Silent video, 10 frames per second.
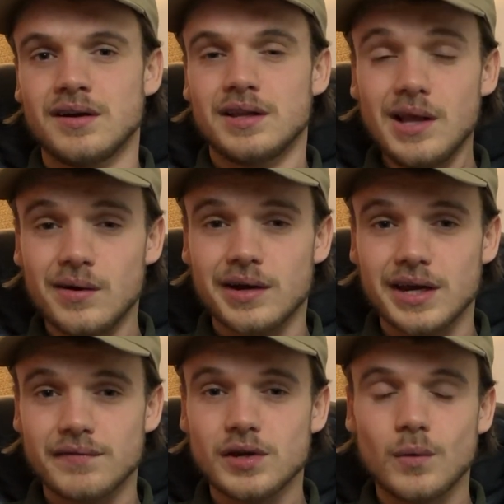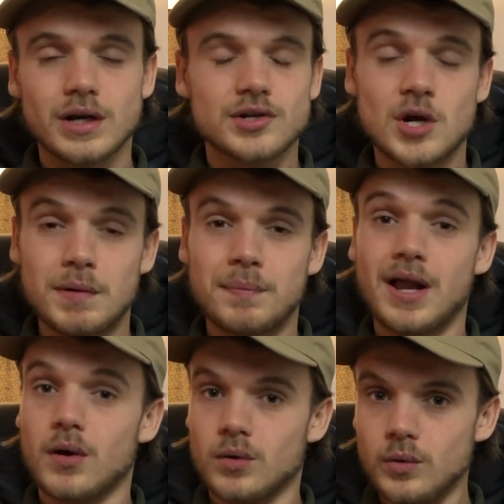Look, if you want to show people
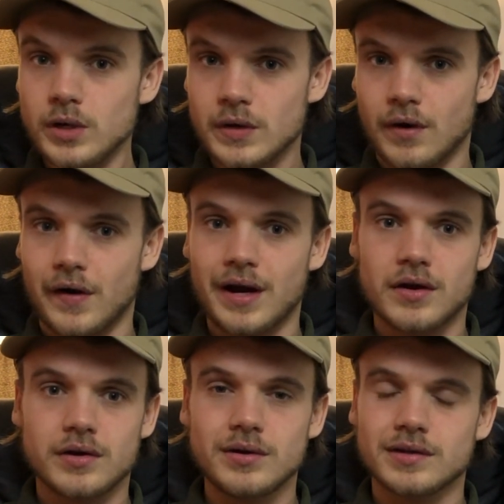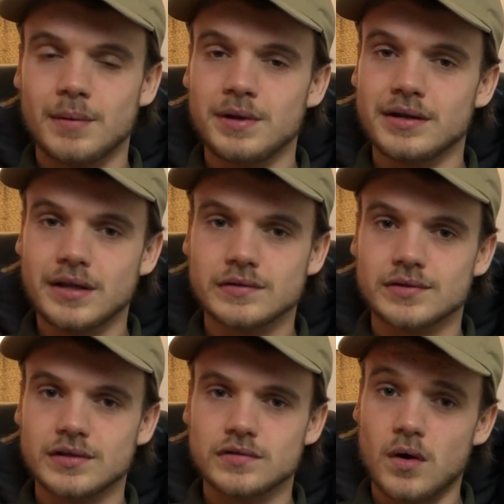how cool you are and how good, I mean, that's
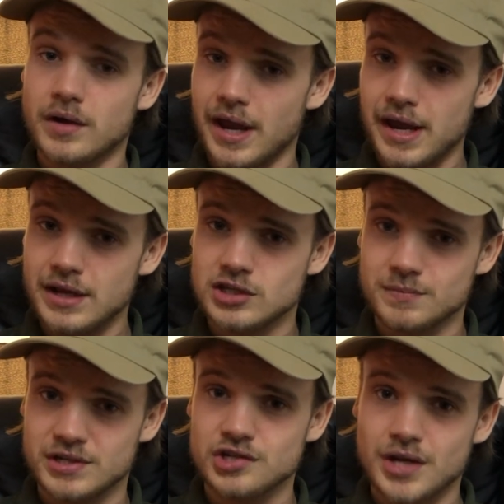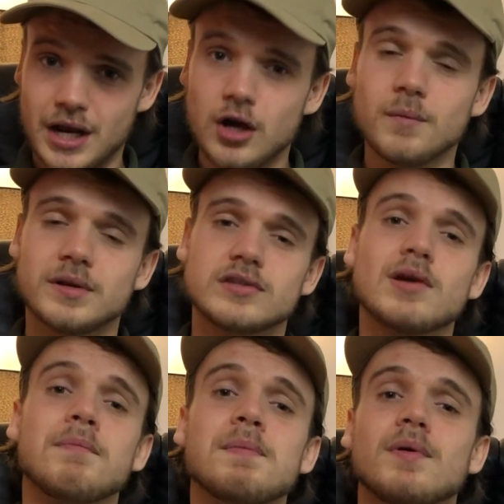that's okay. It's a bit shallow, but some
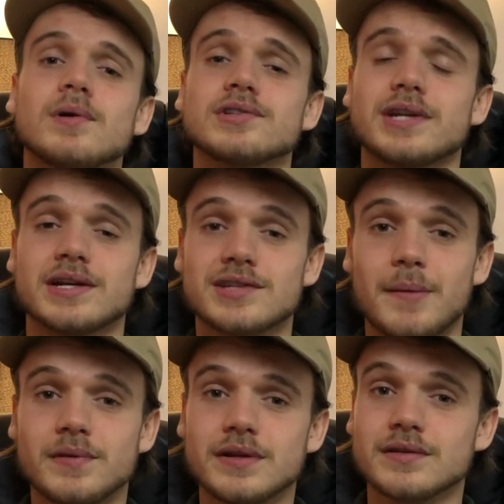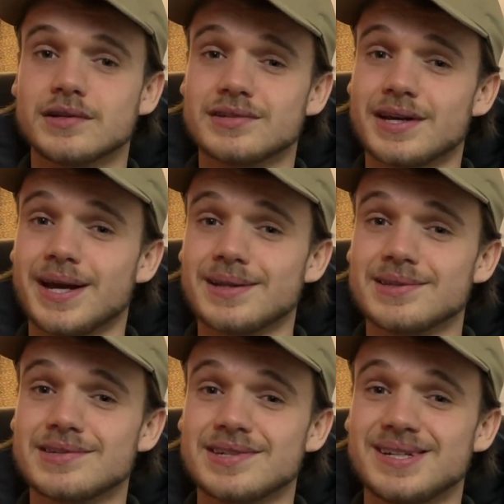people will still accept it because they get to
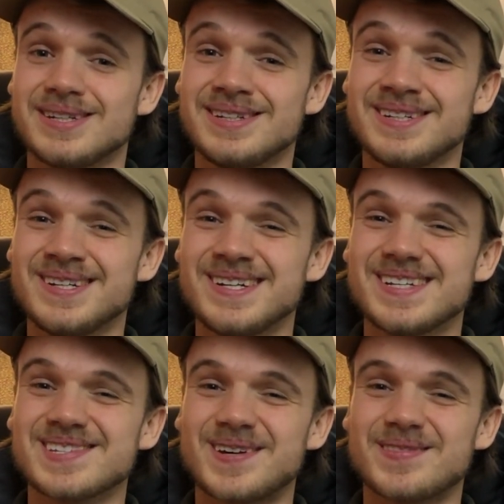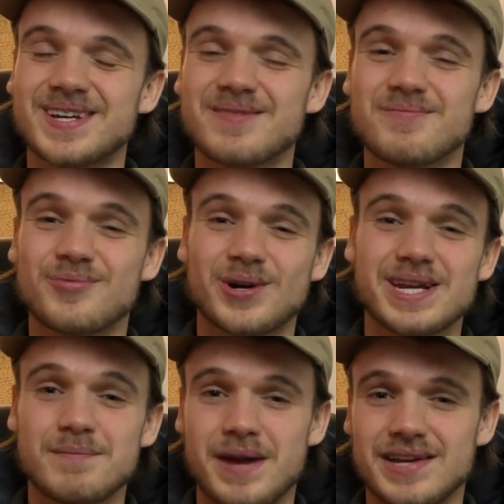see something pretty
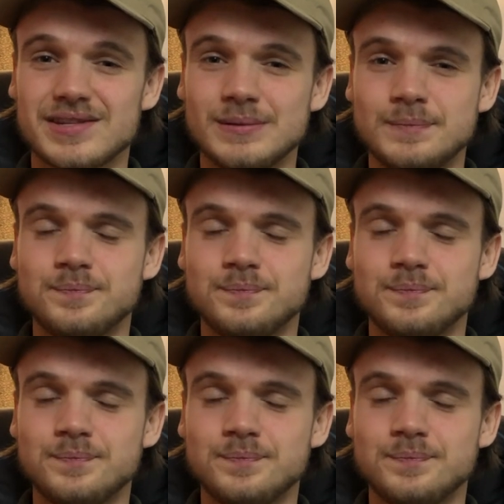amazing.